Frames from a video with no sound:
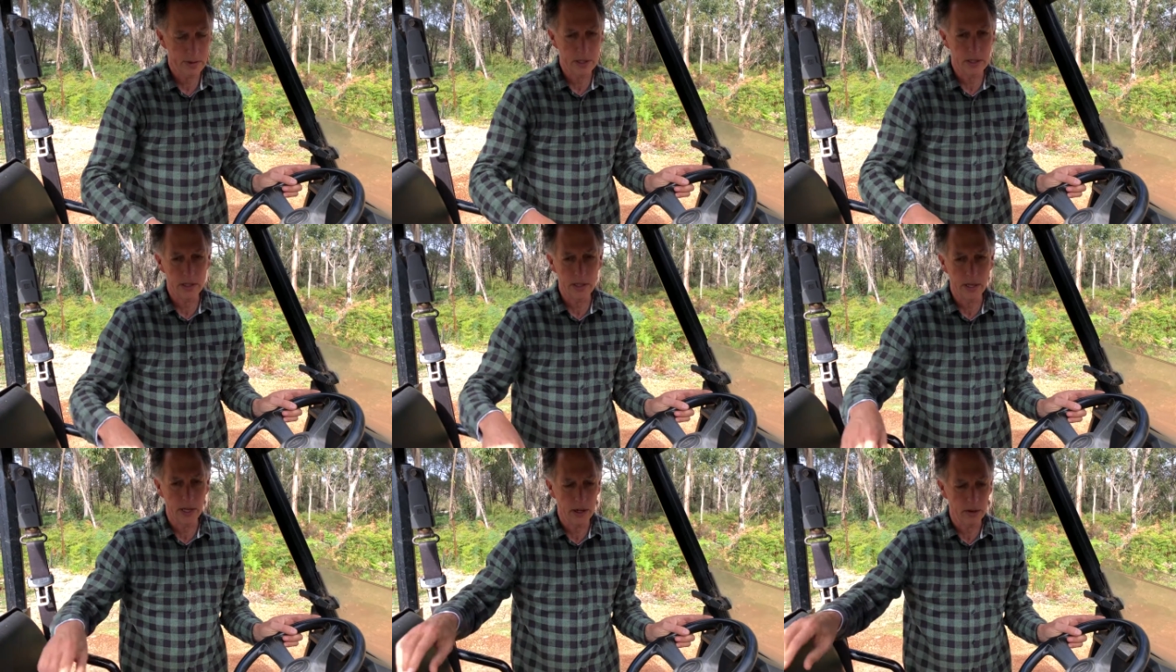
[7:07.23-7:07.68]

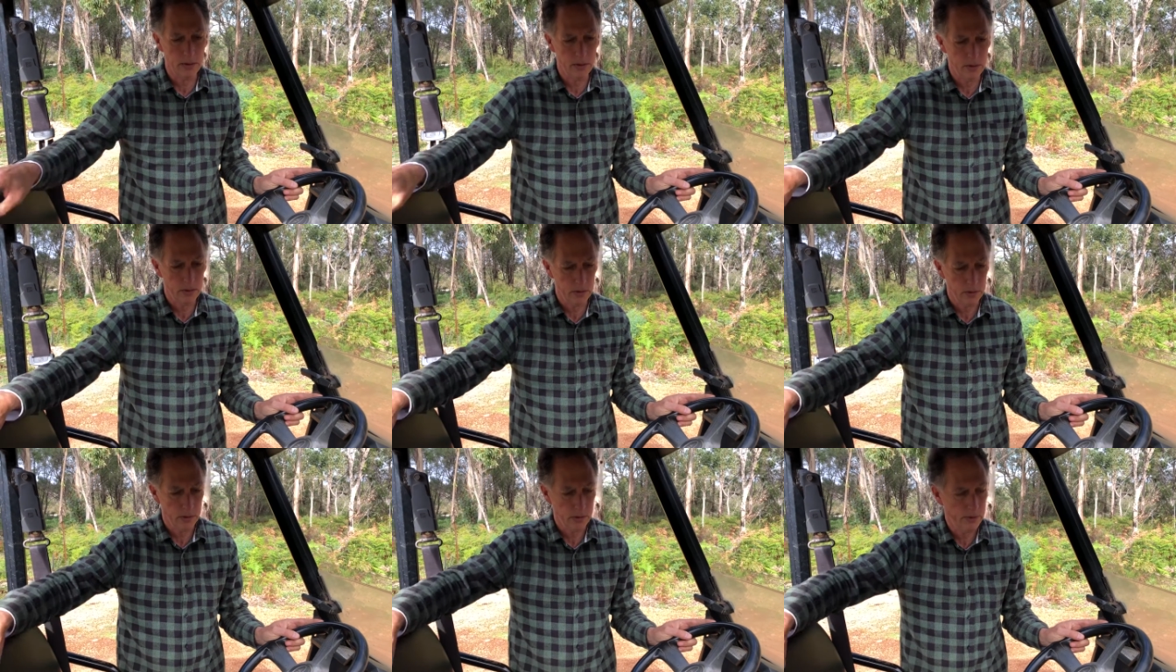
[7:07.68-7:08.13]
any error
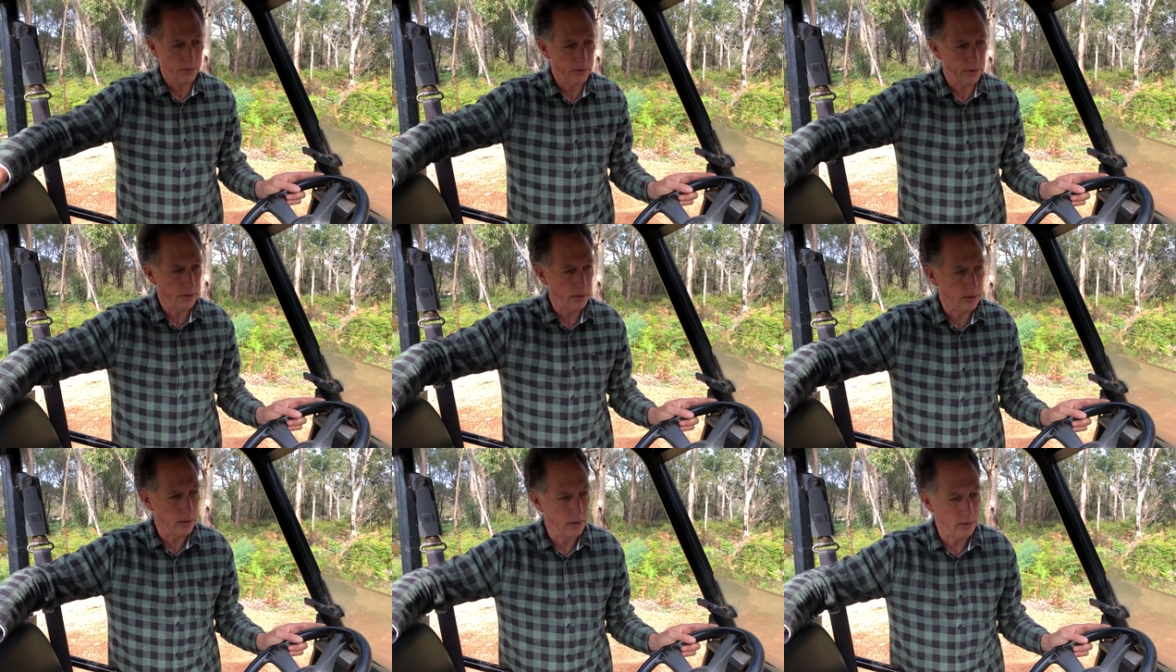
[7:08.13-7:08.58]
or if
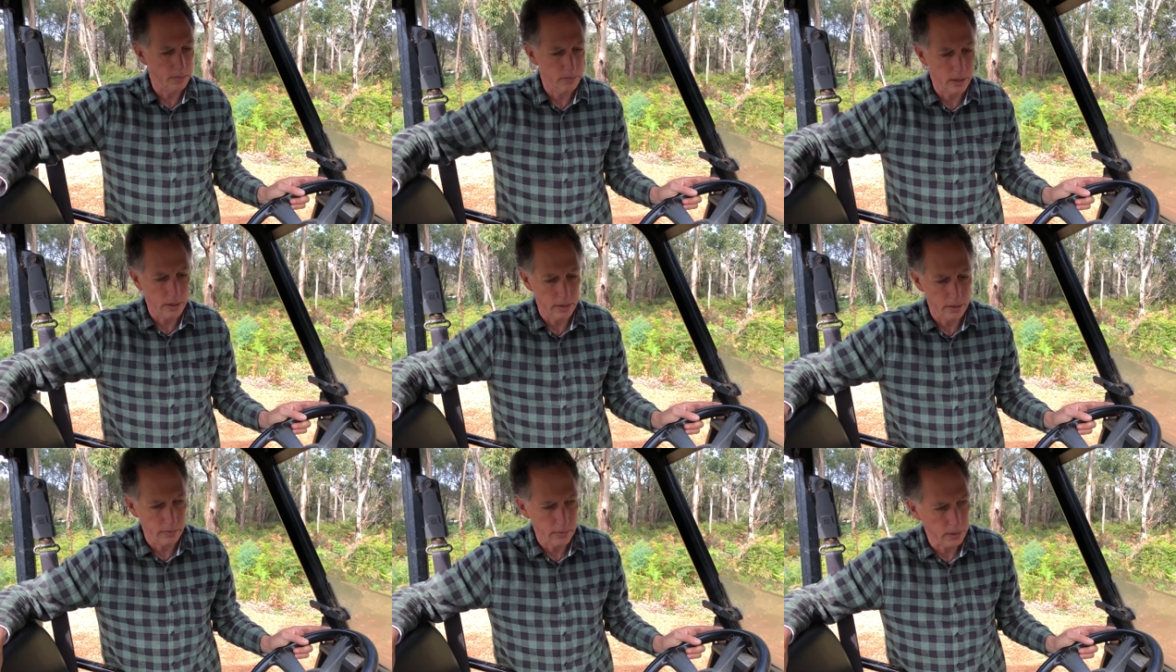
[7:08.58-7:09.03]
the,
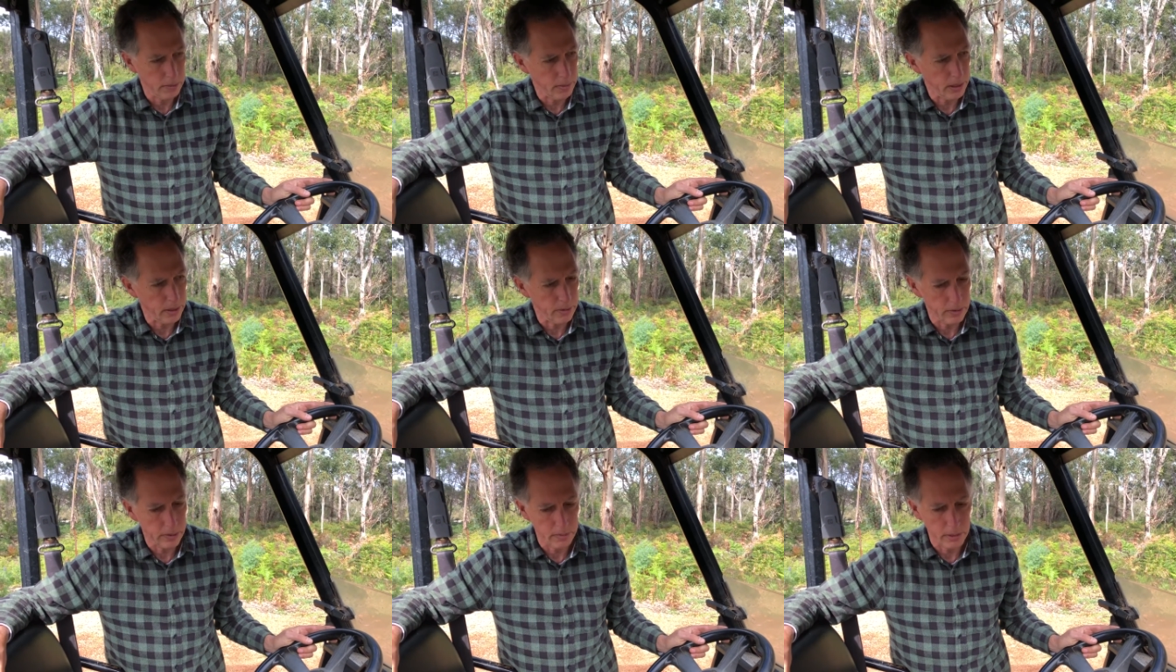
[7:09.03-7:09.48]
if the
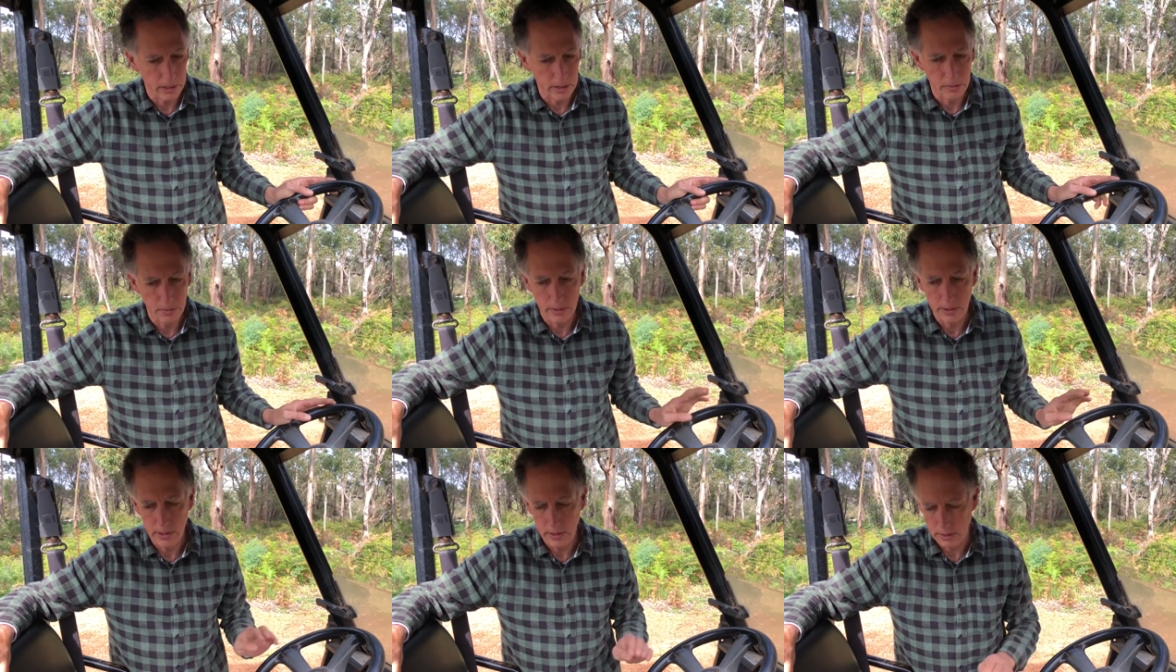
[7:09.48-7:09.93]
battery
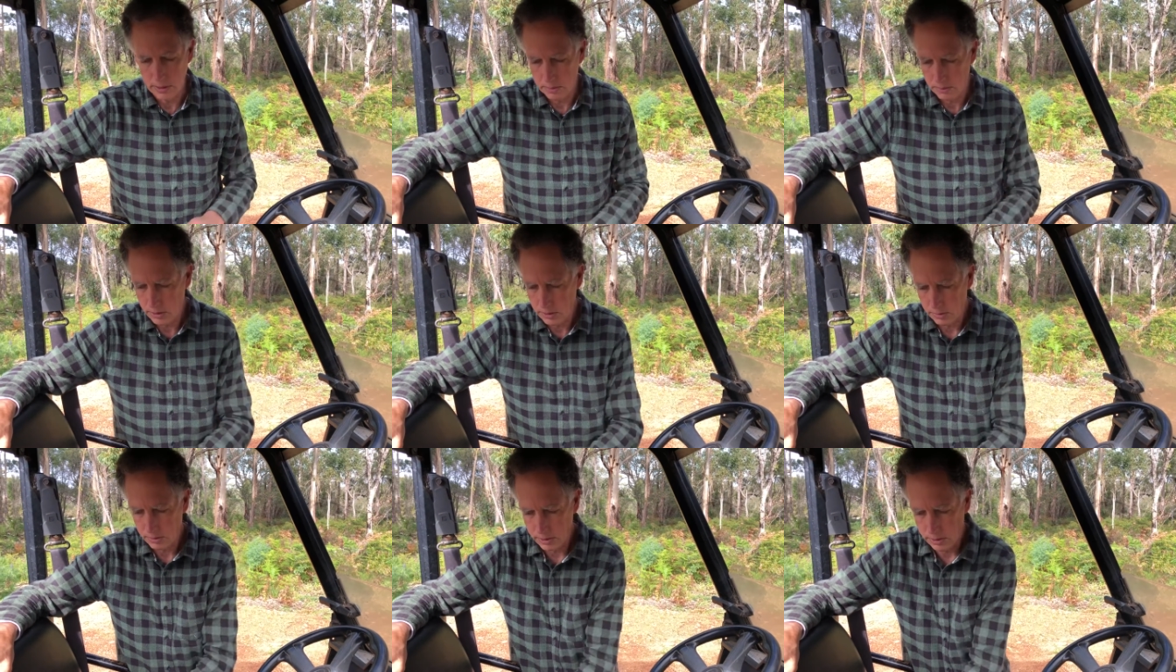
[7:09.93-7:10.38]
management system
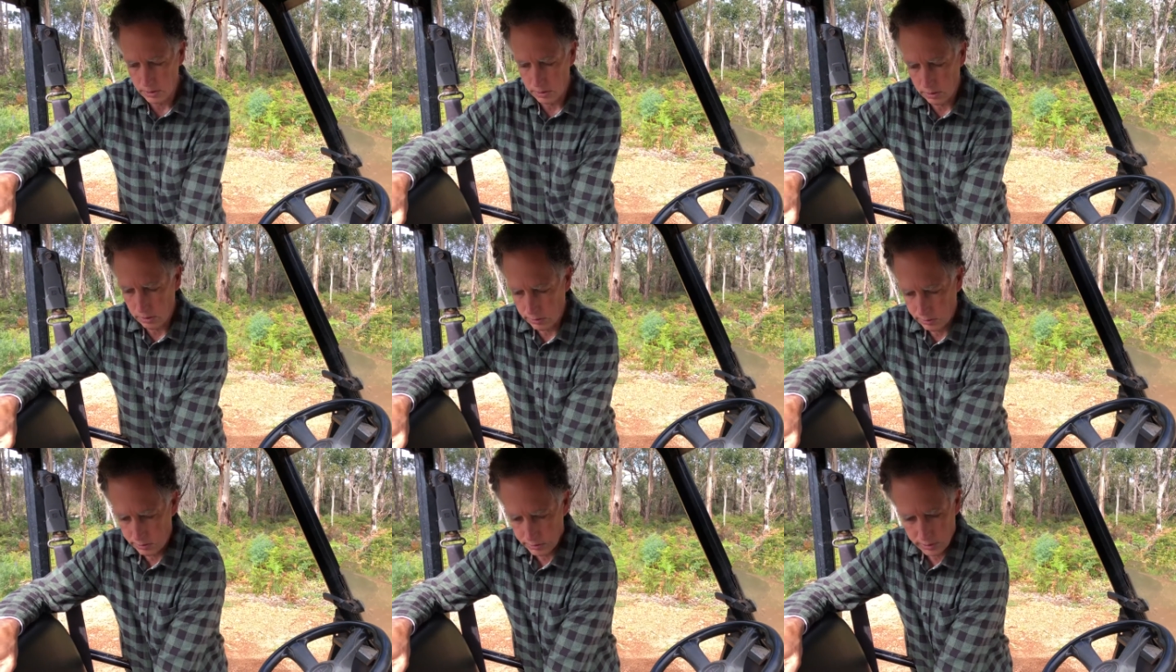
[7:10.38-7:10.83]
is switched
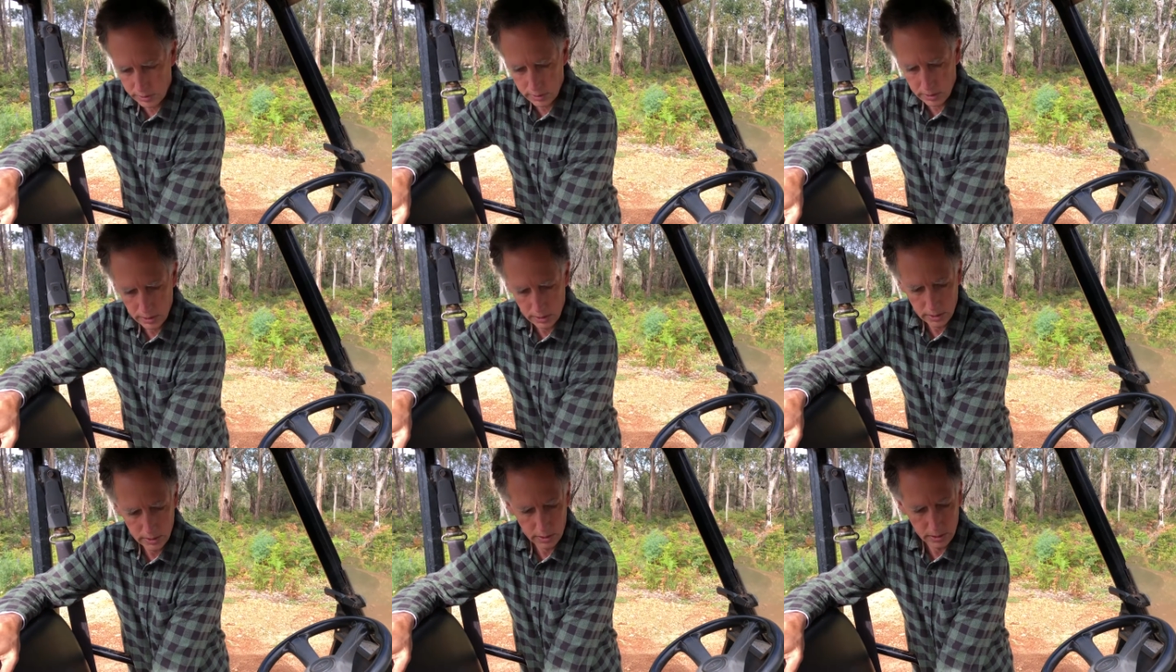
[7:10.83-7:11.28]
off
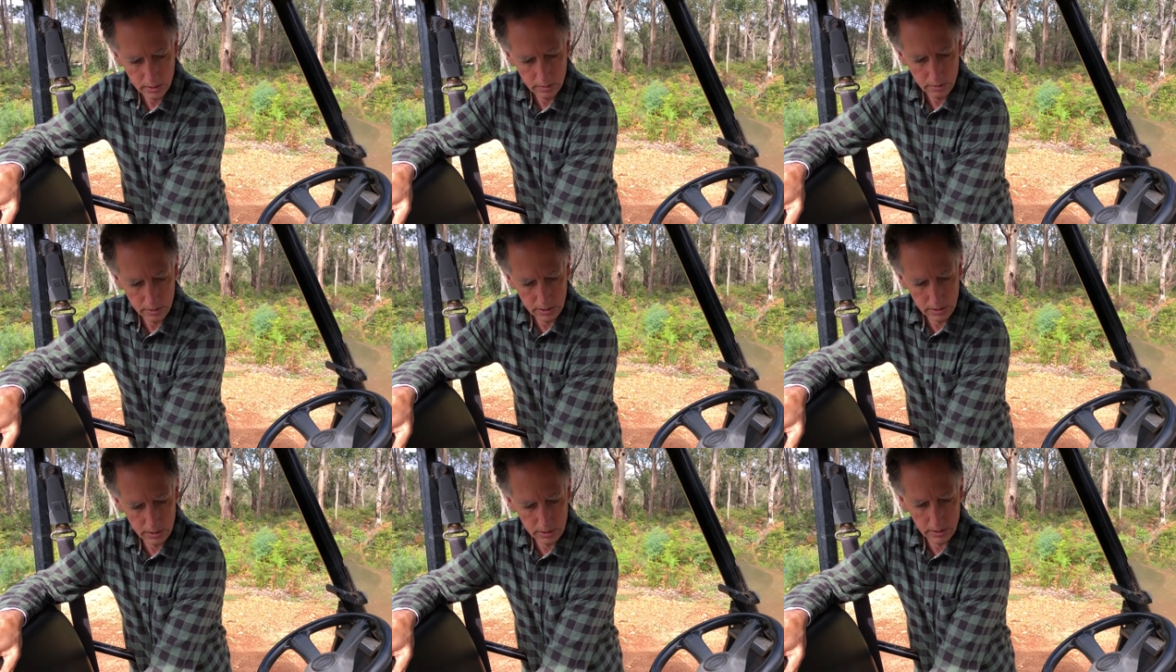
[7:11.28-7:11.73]

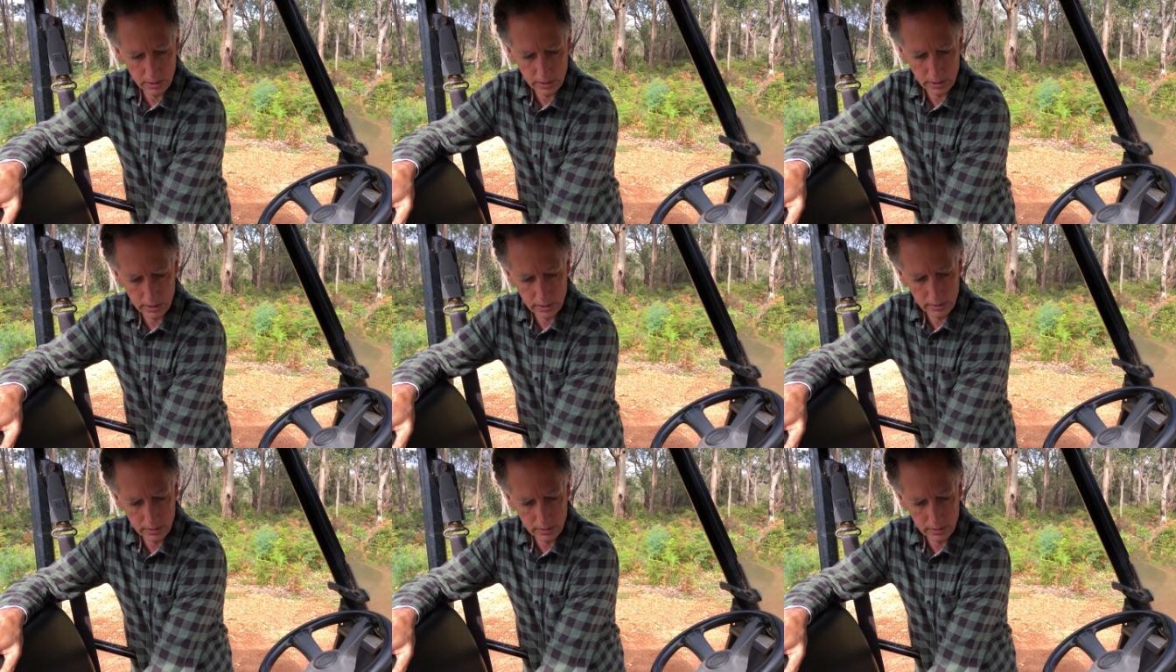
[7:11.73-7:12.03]
which uh,